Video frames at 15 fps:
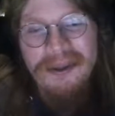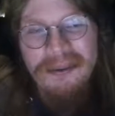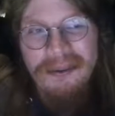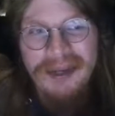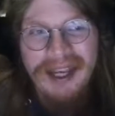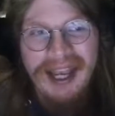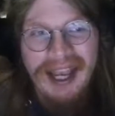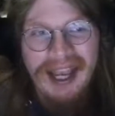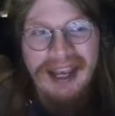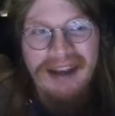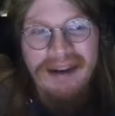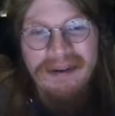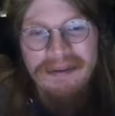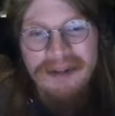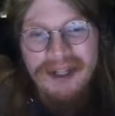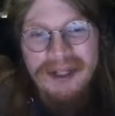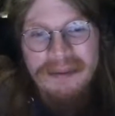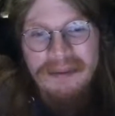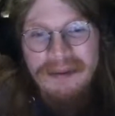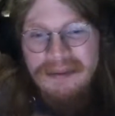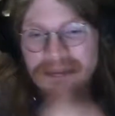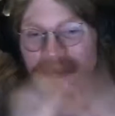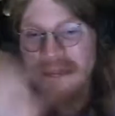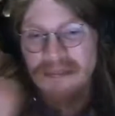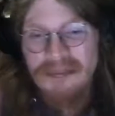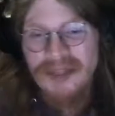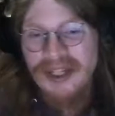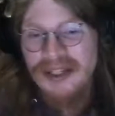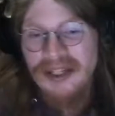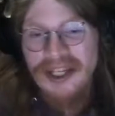We have
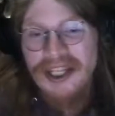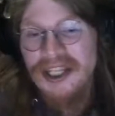done